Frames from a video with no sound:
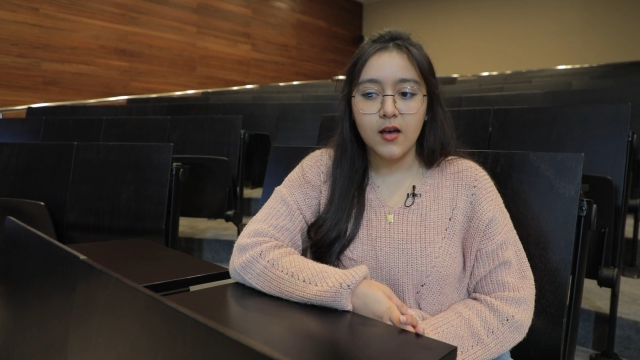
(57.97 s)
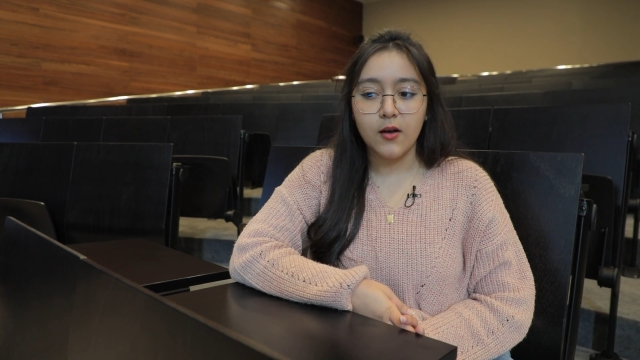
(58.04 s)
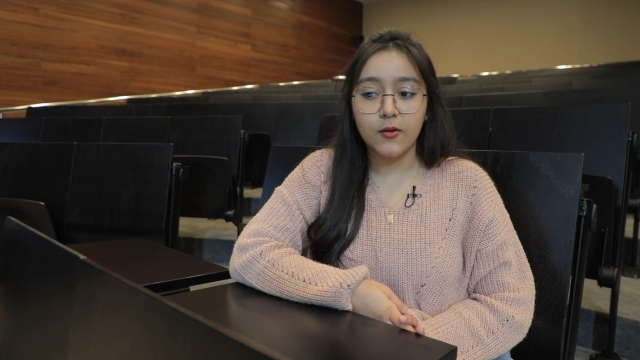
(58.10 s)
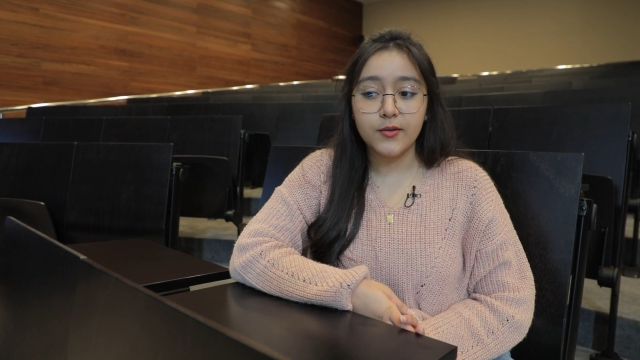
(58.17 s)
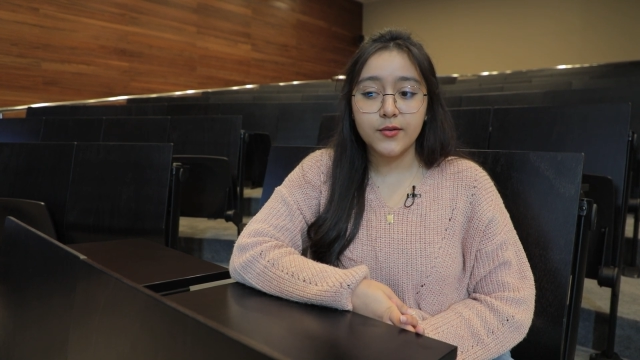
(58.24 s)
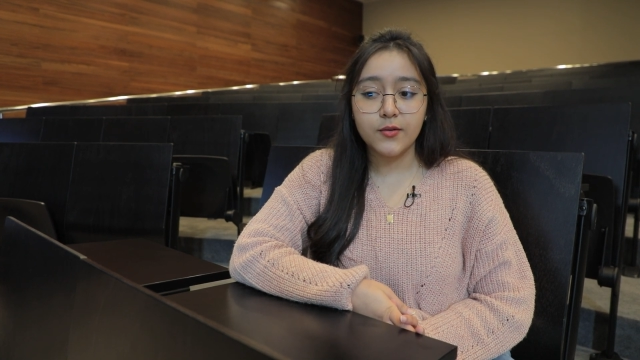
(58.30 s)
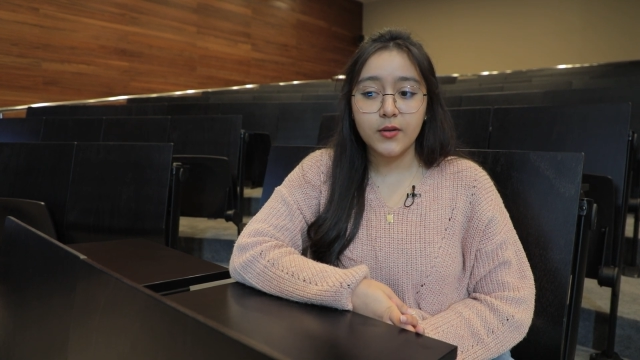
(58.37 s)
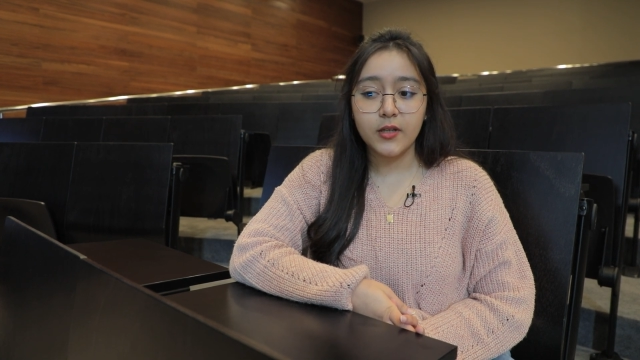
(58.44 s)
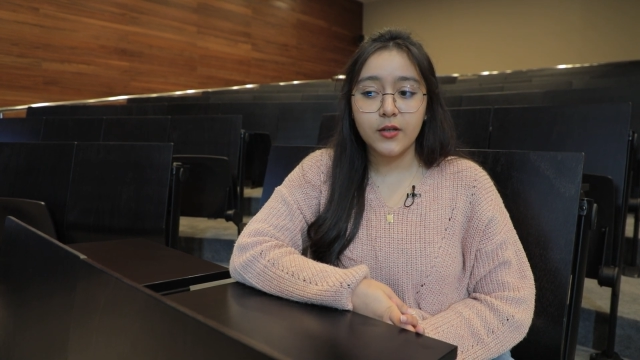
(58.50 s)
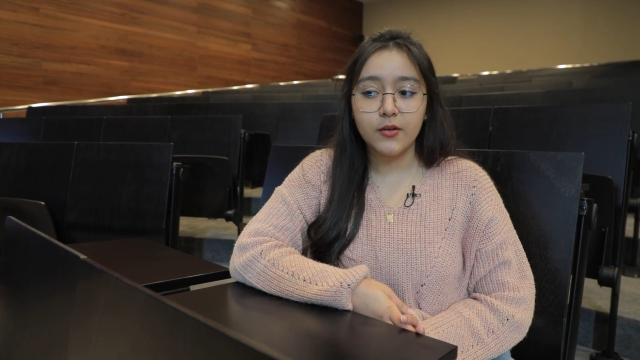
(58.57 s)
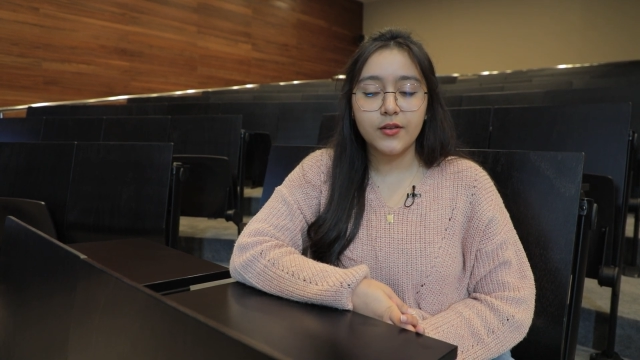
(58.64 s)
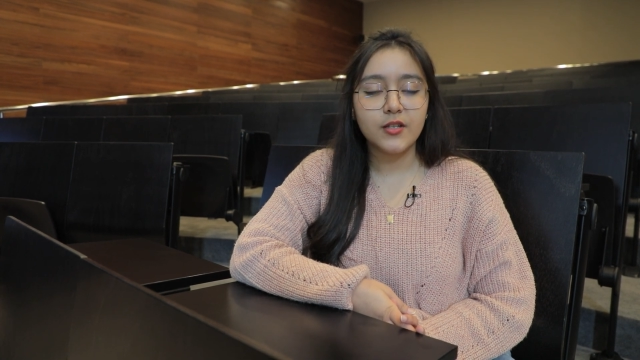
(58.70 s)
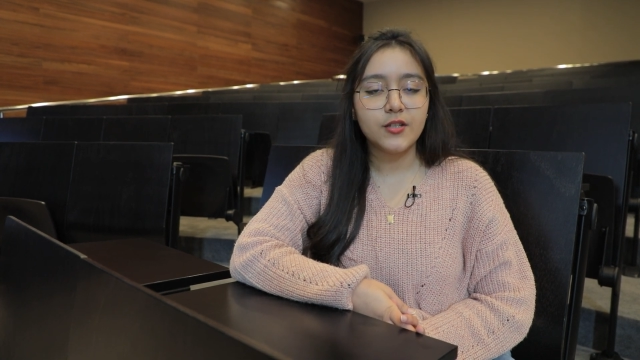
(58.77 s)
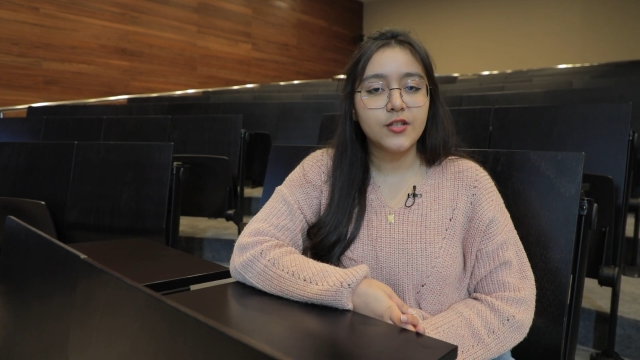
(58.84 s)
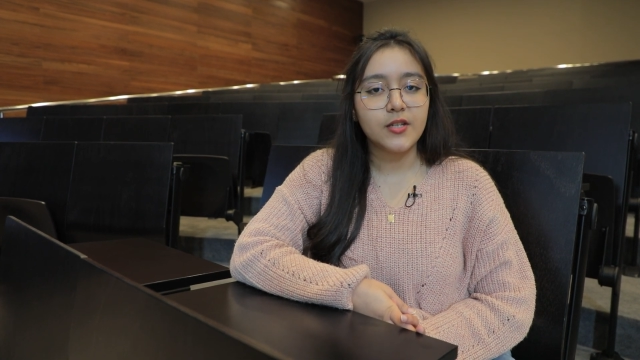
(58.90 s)
Also, I
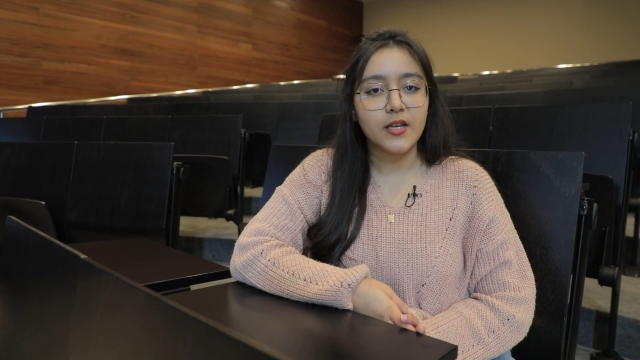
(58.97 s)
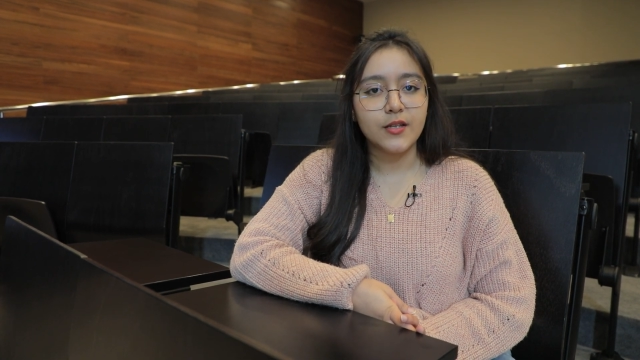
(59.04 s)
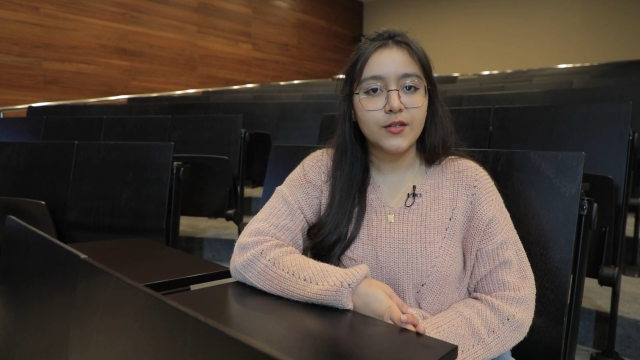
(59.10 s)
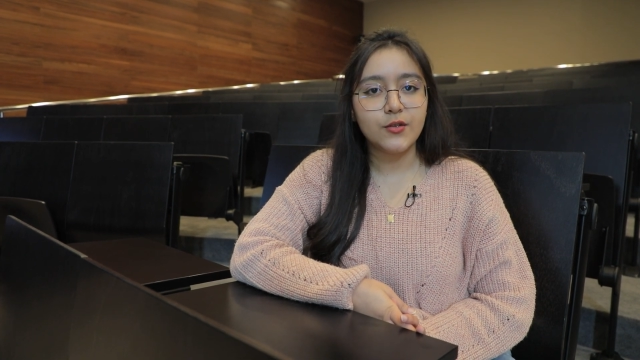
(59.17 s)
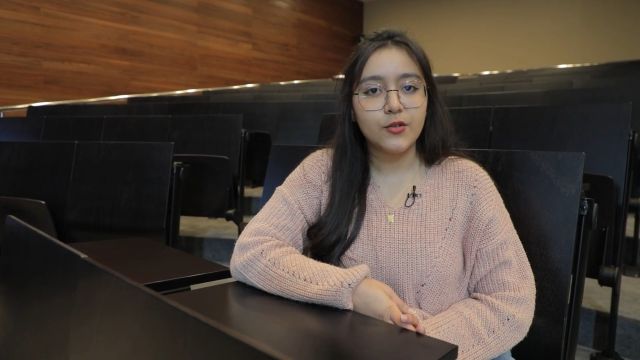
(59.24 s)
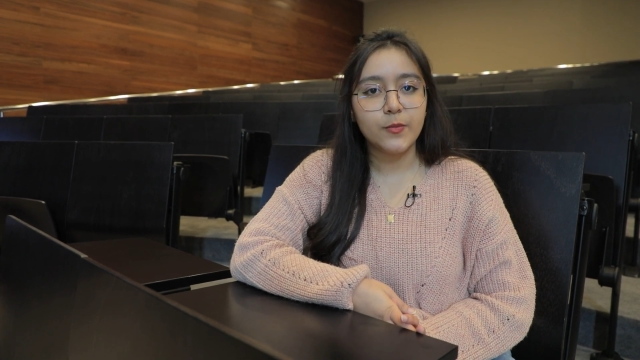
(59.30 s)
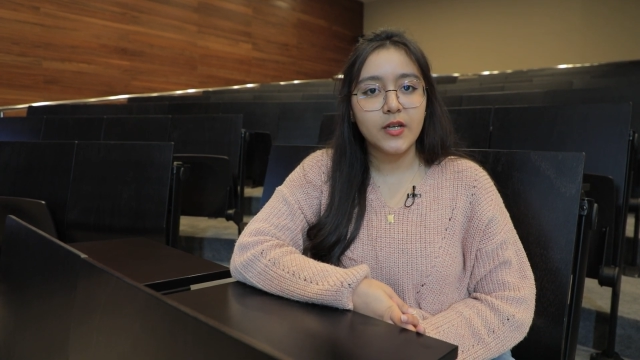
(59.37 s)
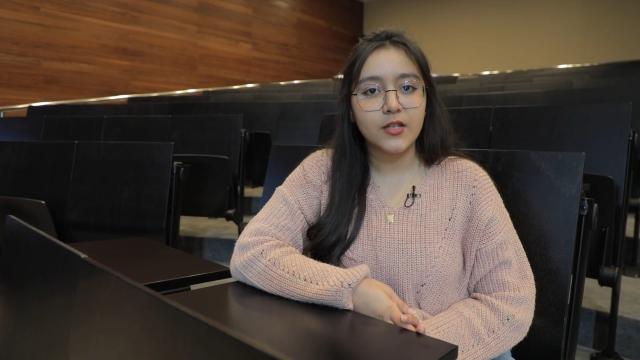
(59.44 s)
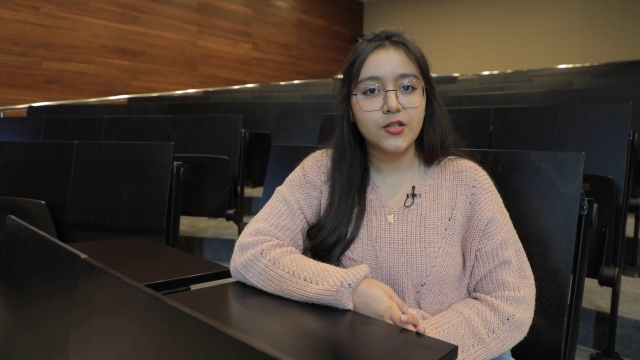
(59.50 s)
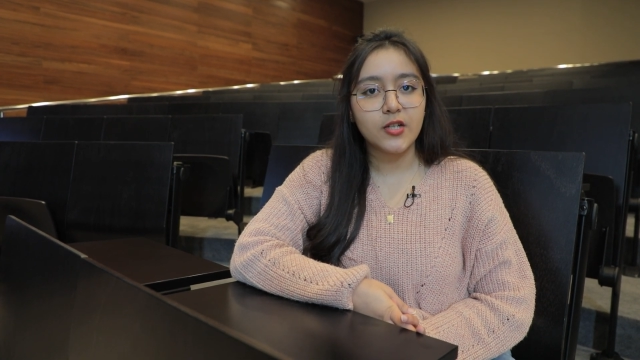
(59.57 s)
got the chance to be a